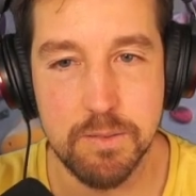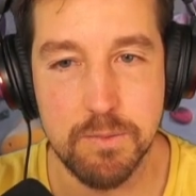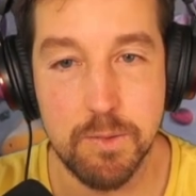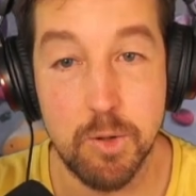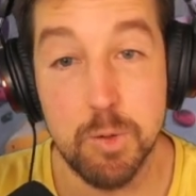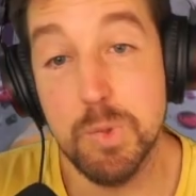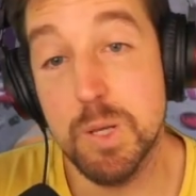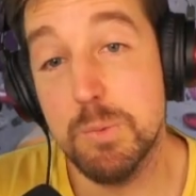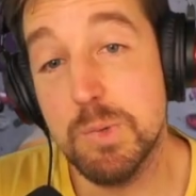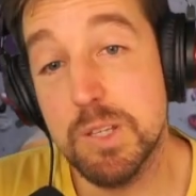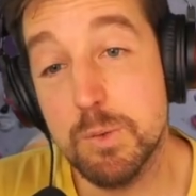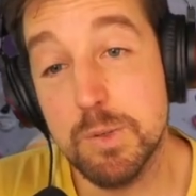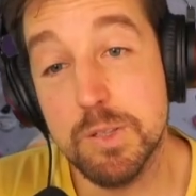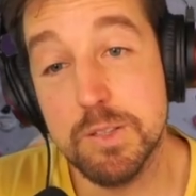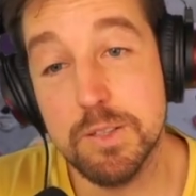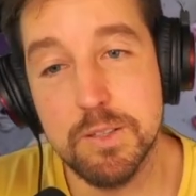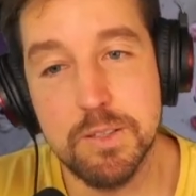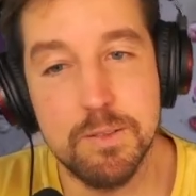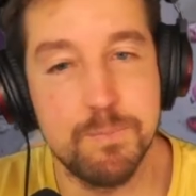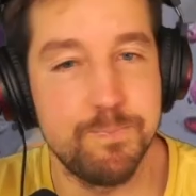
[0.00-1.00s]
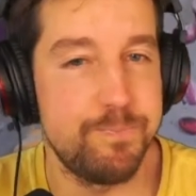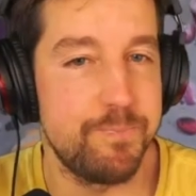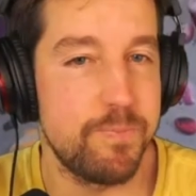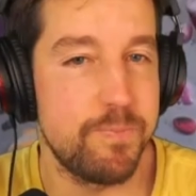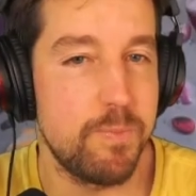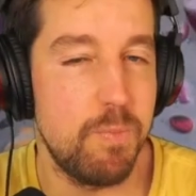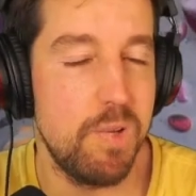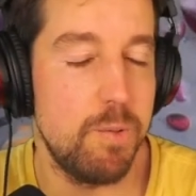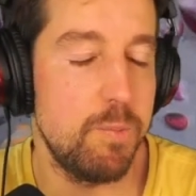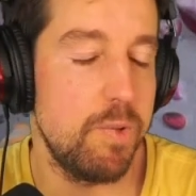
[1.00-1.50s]
or maybe it wasn't.
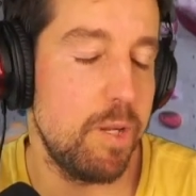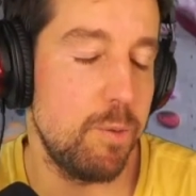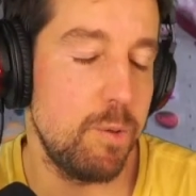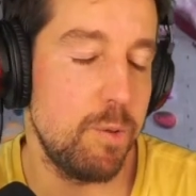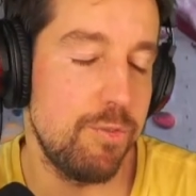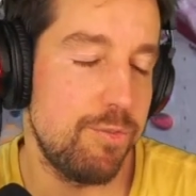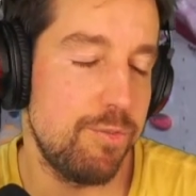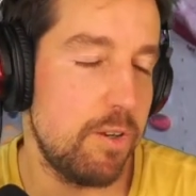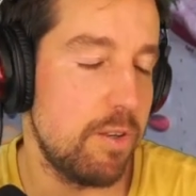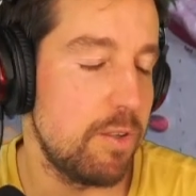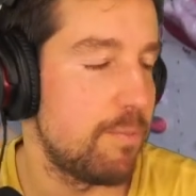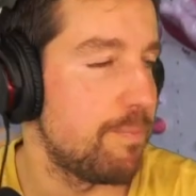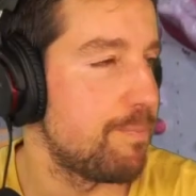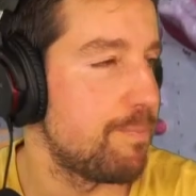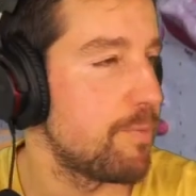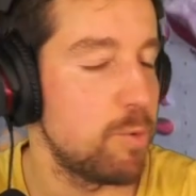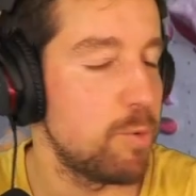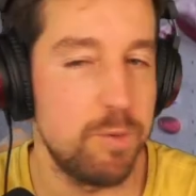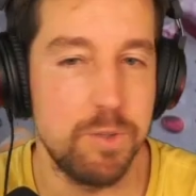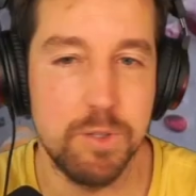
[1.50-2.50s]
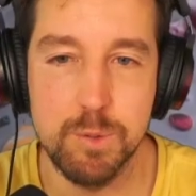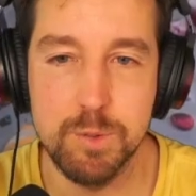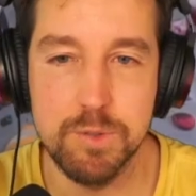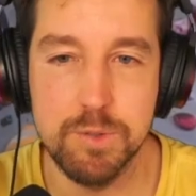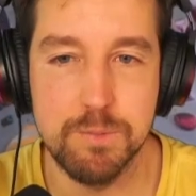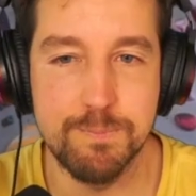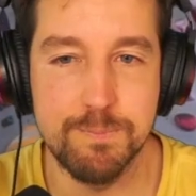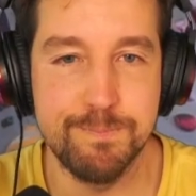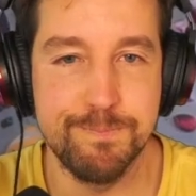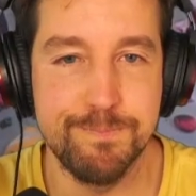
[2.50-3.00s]
Maybe I will fall. Who knows?
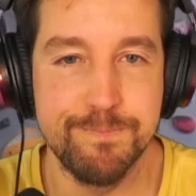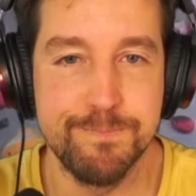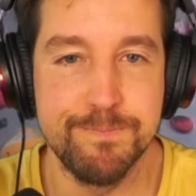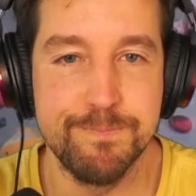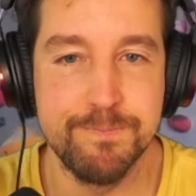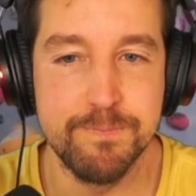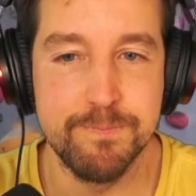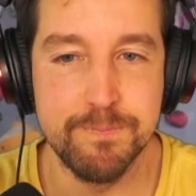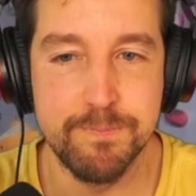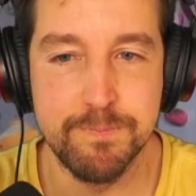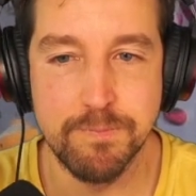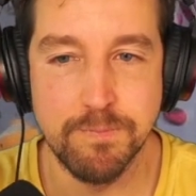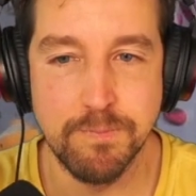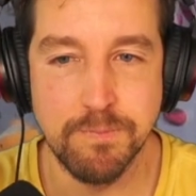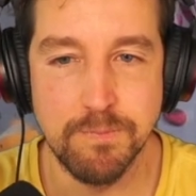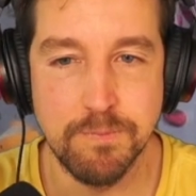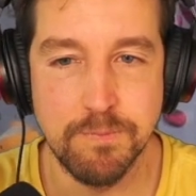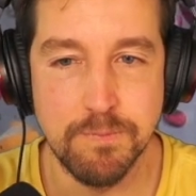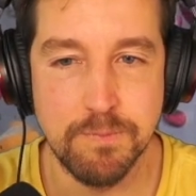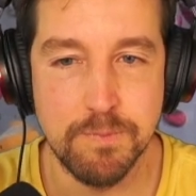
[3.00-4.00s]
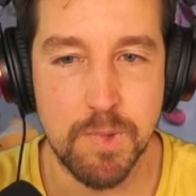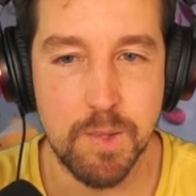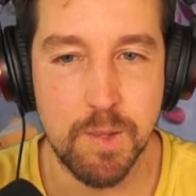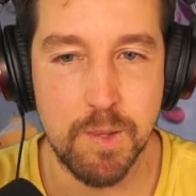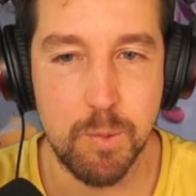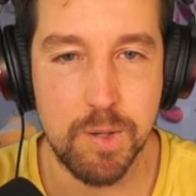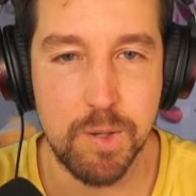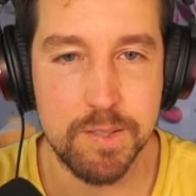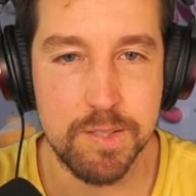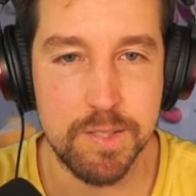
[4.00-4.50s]

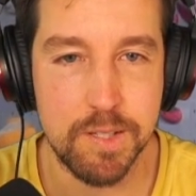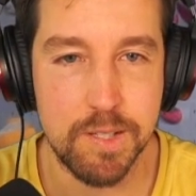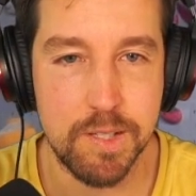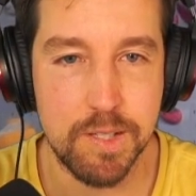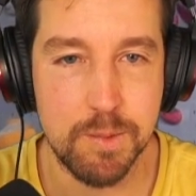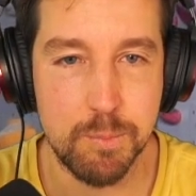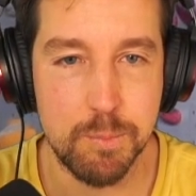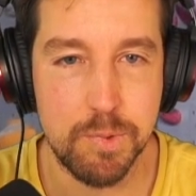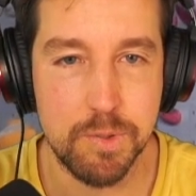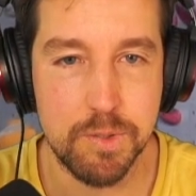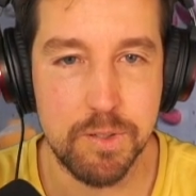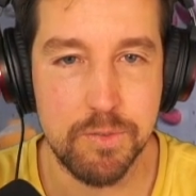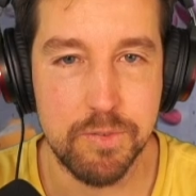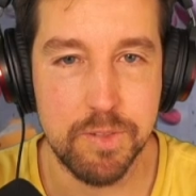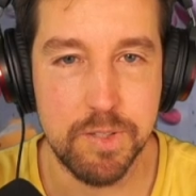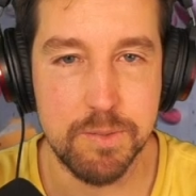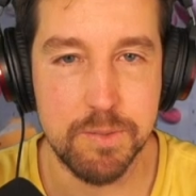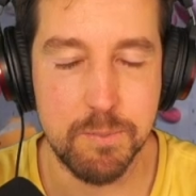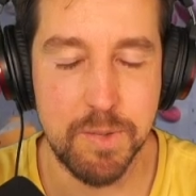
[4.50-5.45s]
Once again, poker face.